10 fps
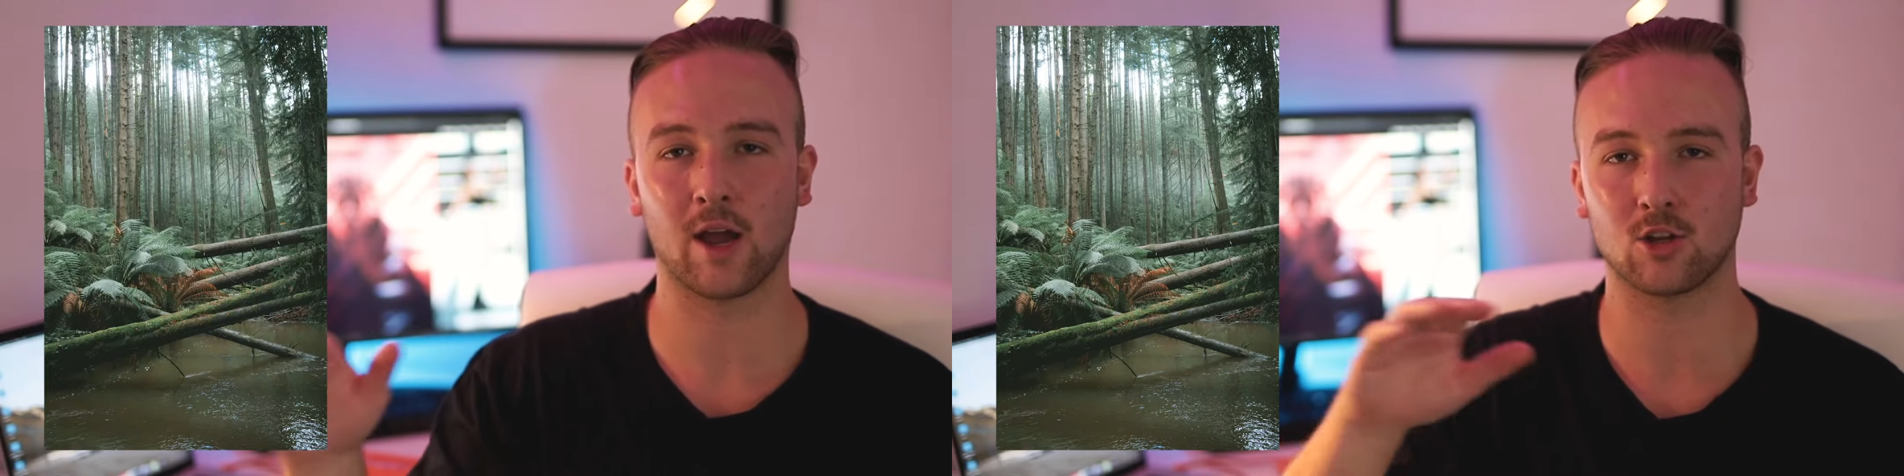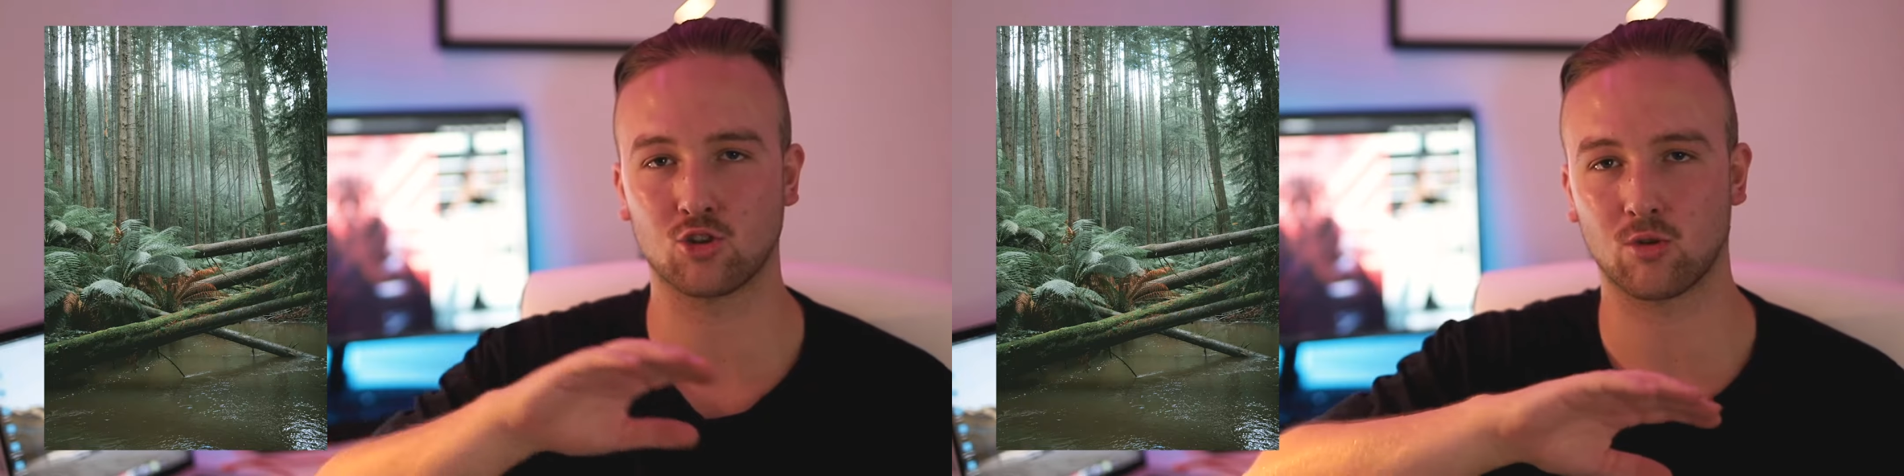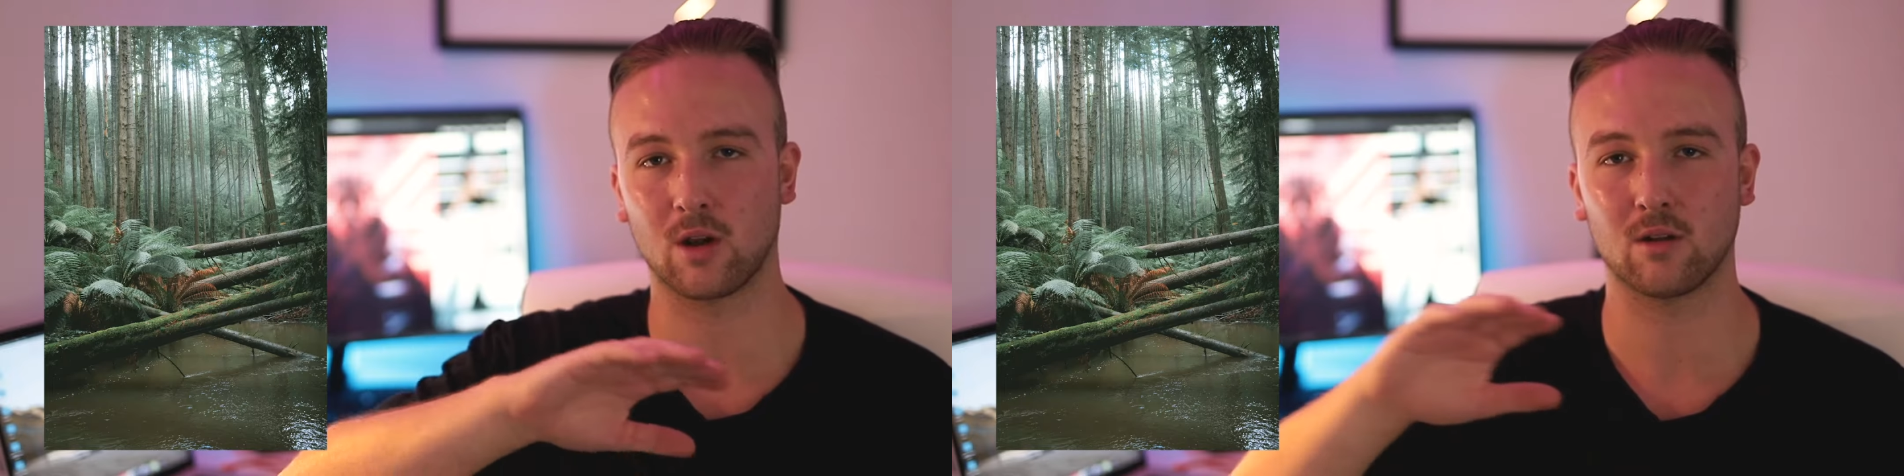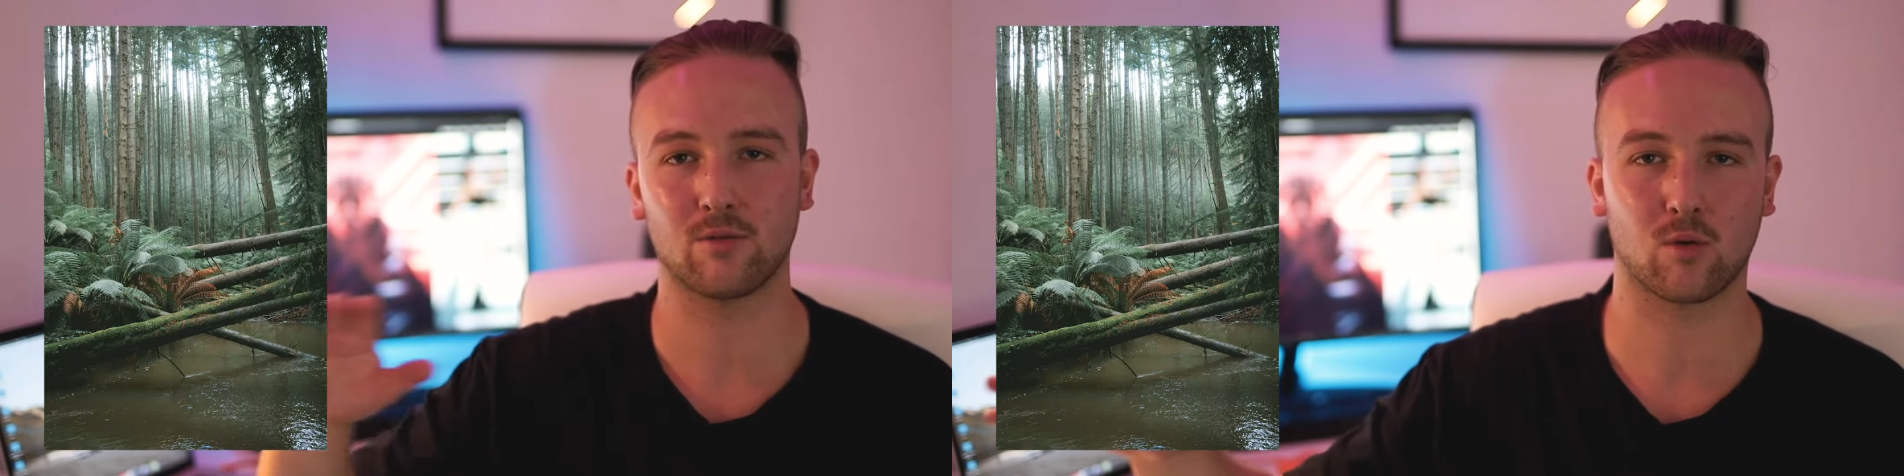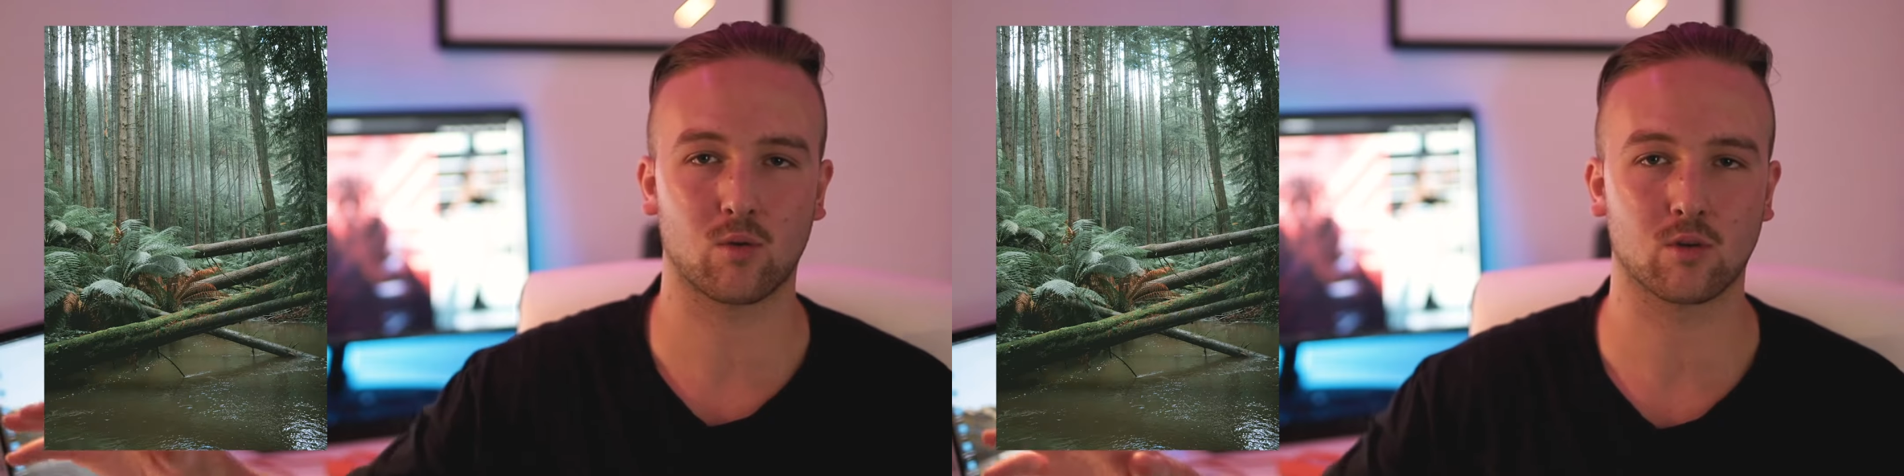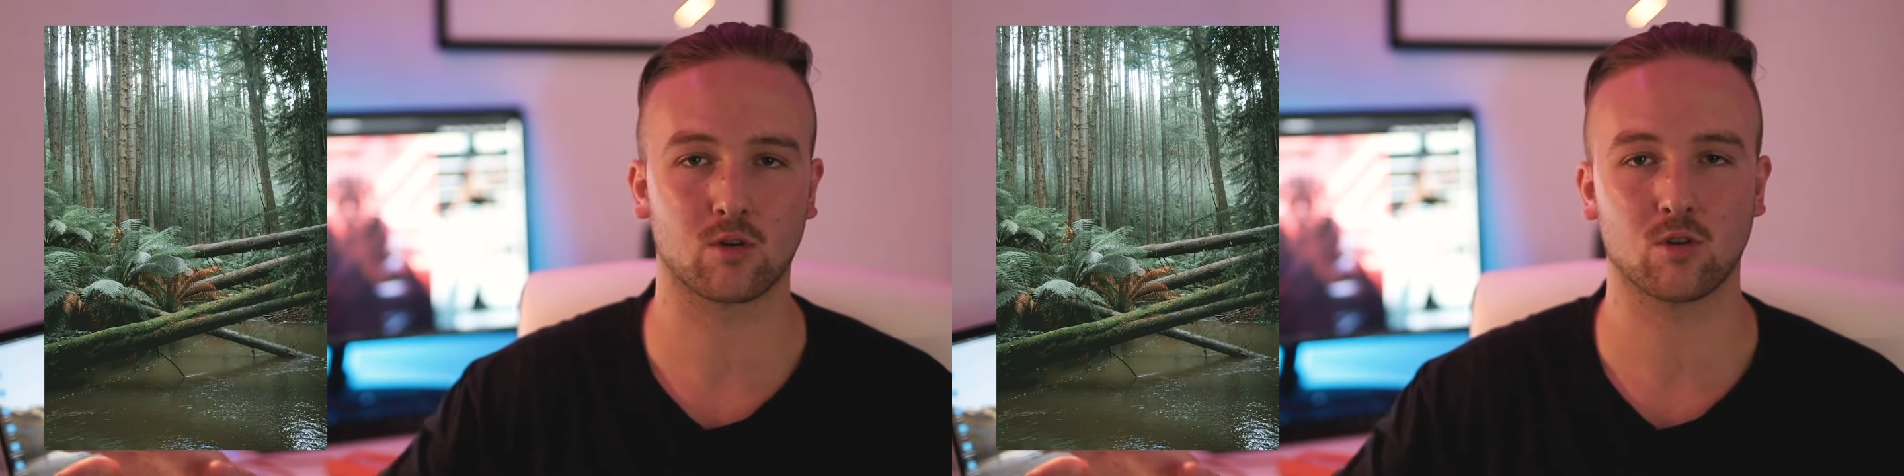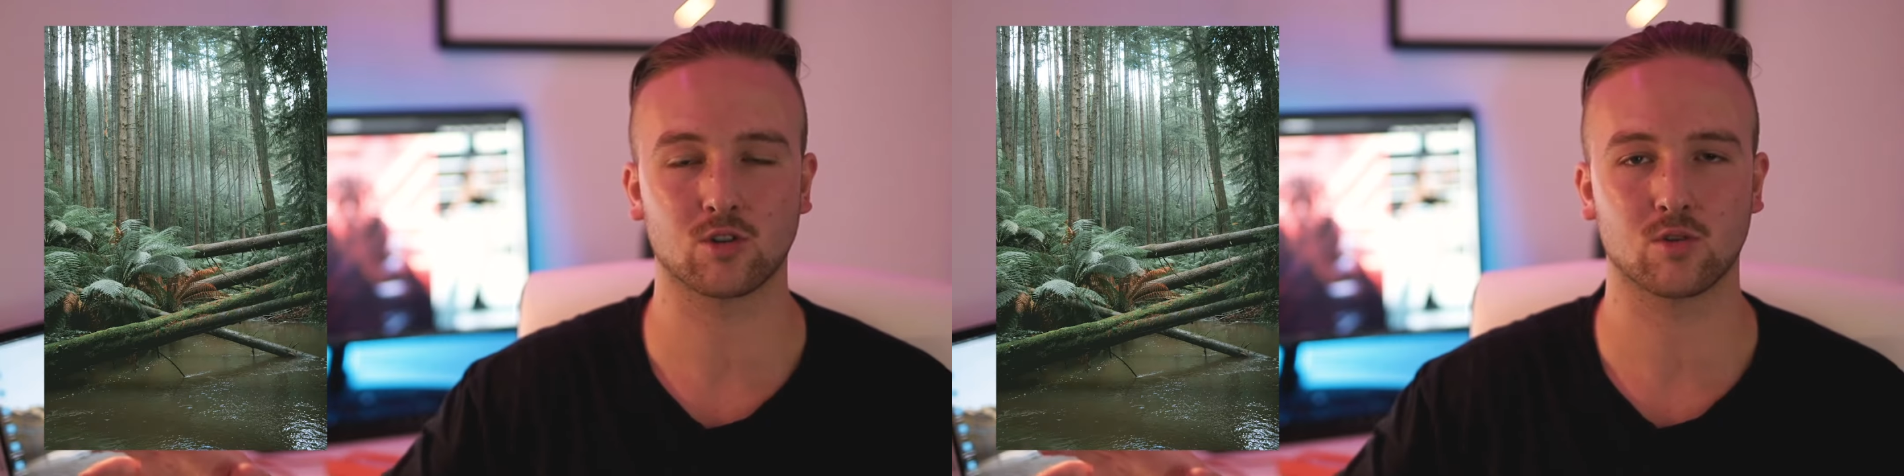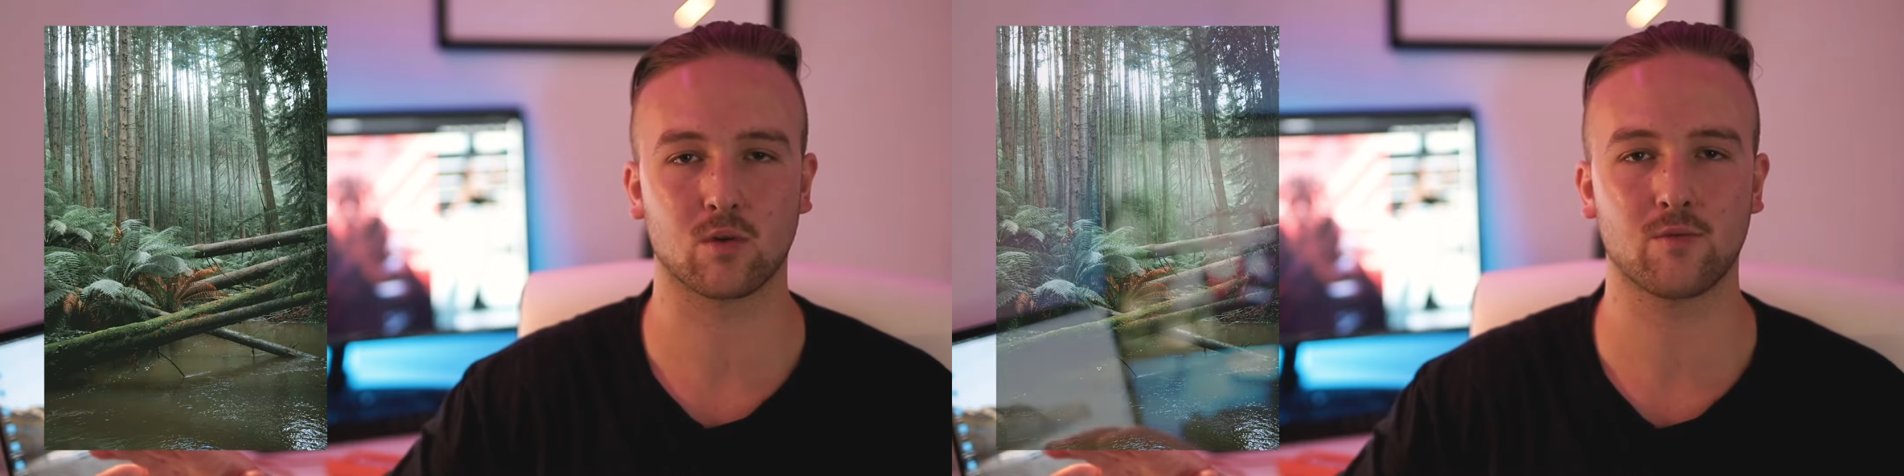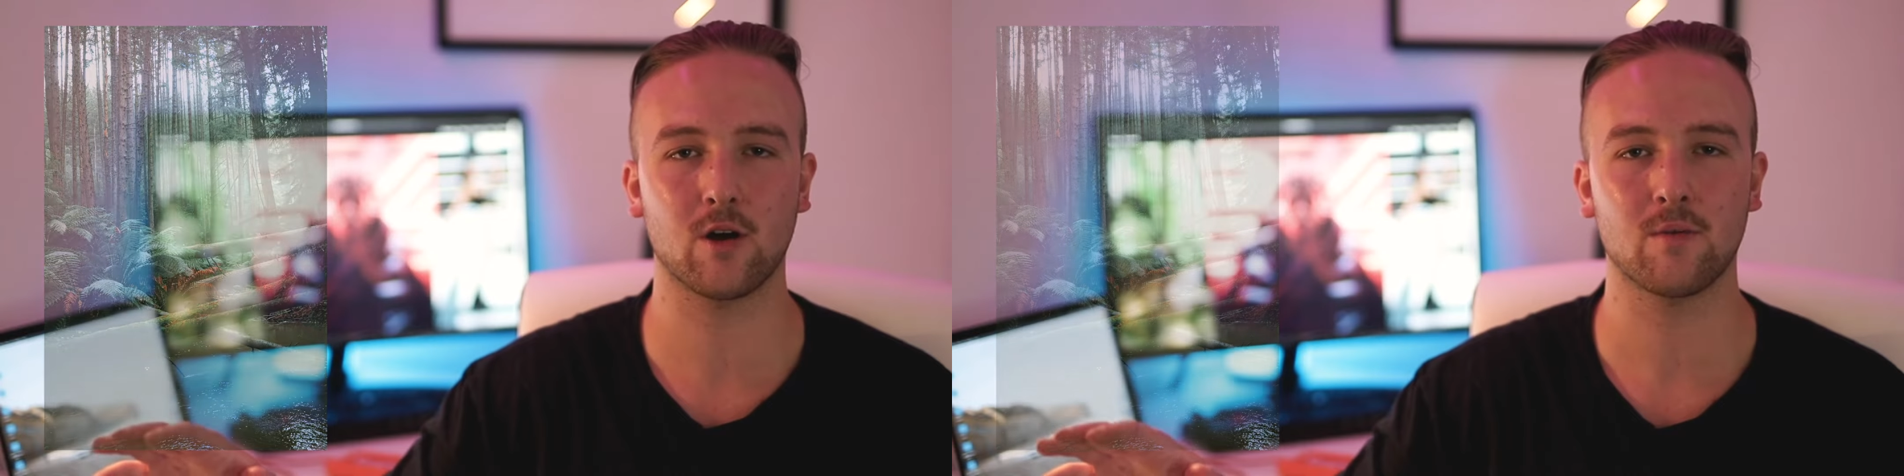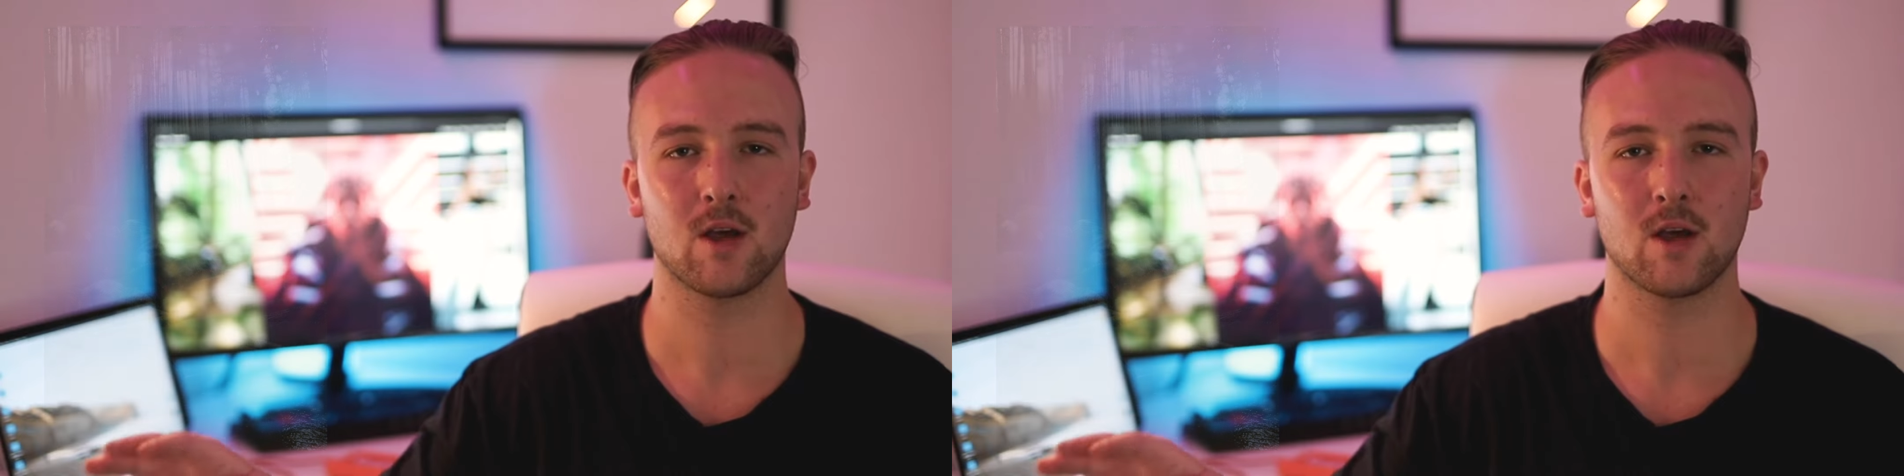a tree had fallen across the river.